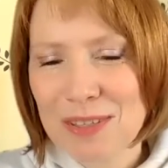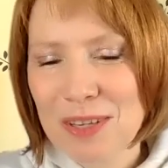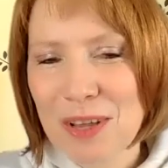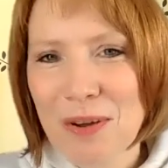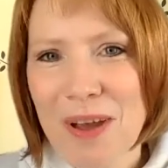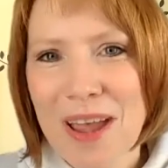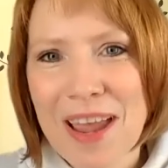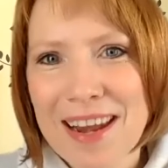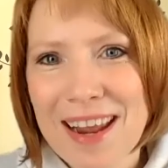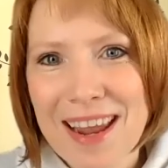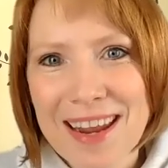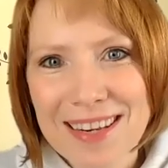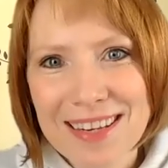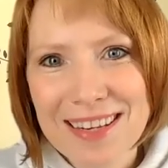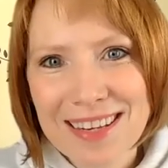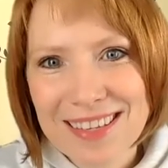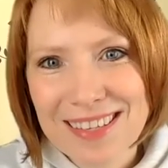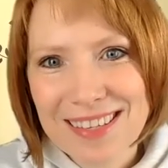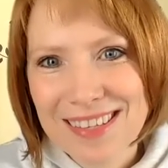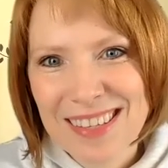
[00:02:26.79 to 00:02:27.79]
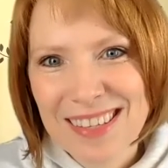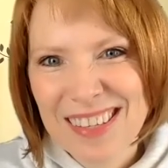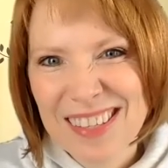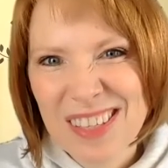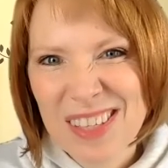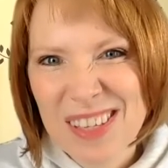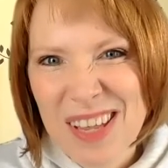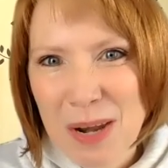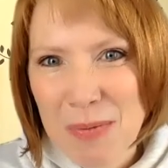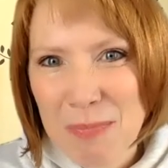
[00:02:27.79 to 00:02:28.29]
And I
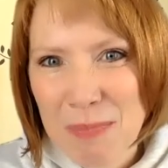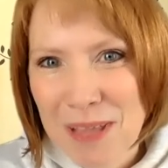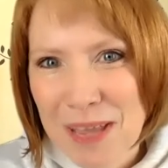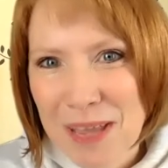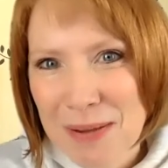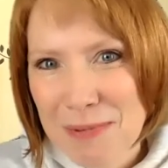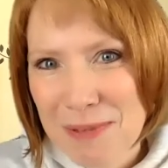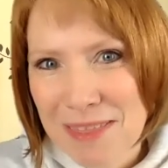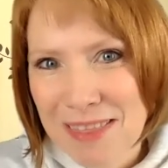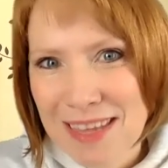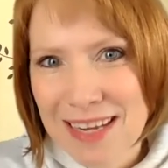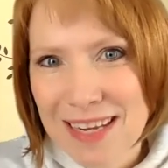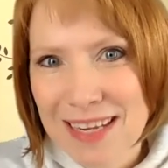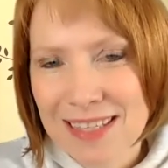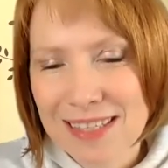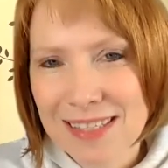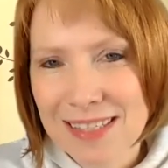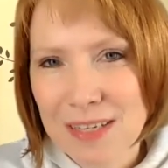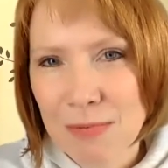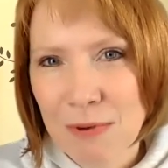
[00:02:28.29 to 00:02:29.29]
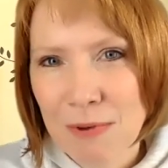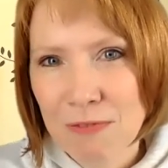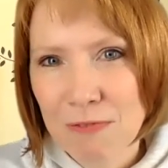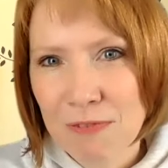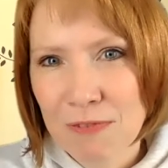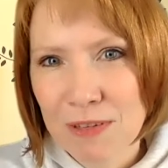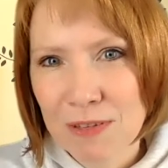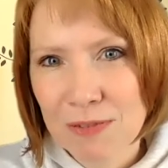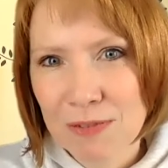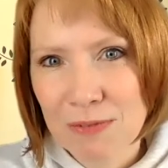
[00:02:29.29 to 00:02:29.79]
just kind of play with it and see what
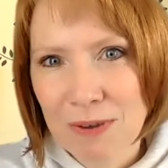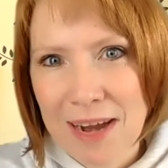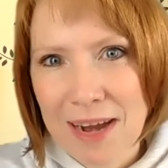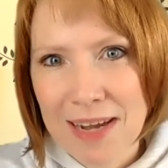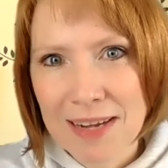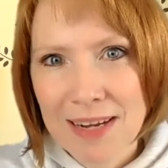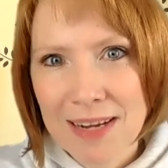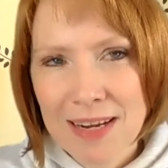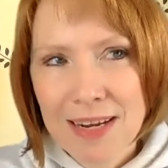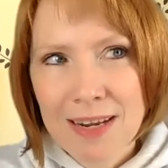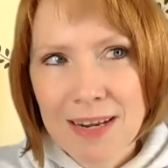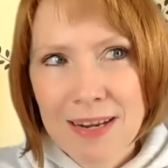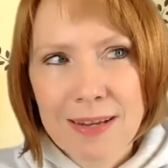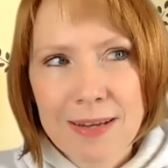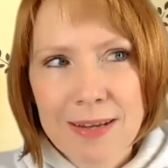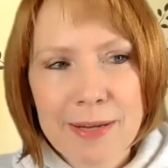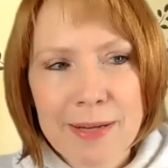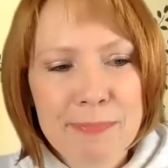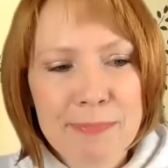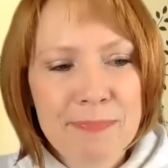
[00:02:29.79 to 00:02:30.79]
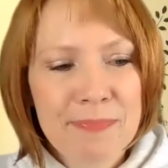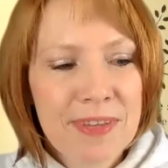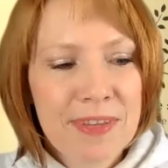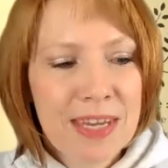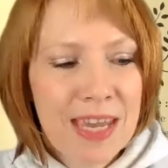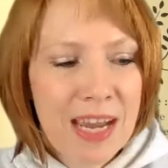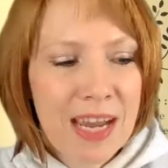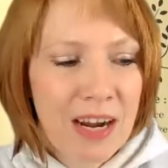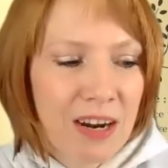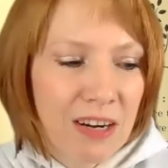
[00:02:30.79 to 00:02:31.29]
feels right. The
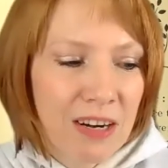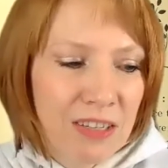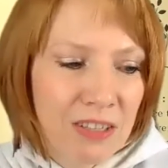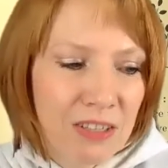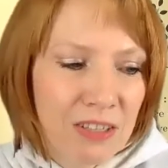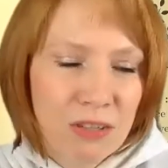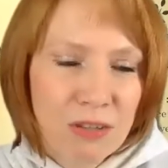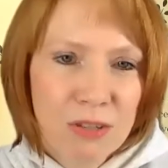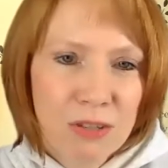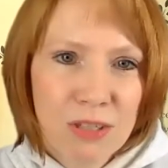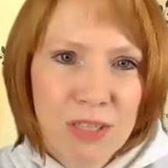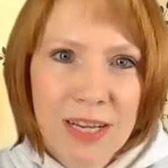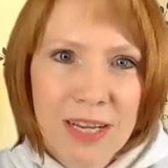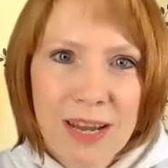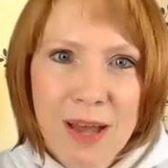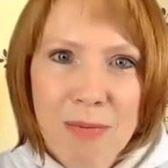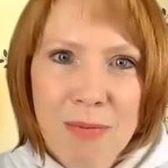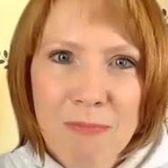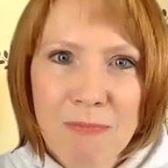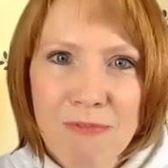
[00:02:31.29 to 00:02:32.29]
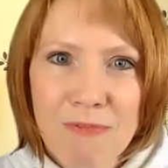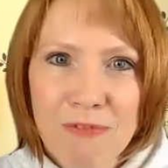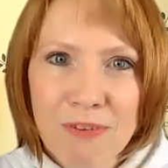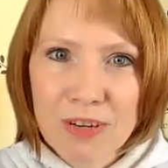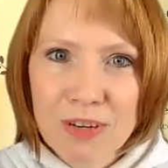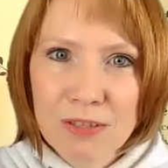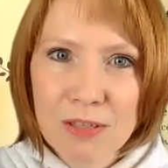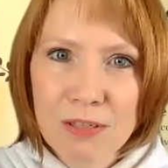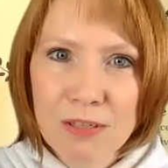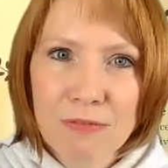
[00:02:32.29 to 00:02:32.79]
characters usually come
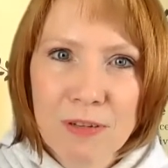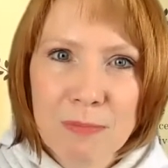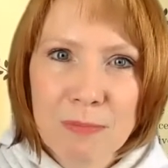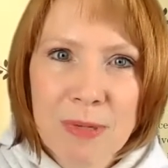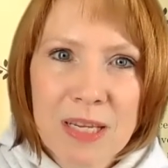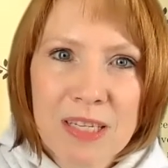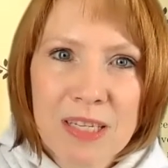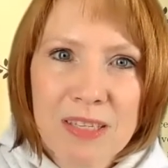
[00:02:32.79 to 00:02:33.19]
first for me.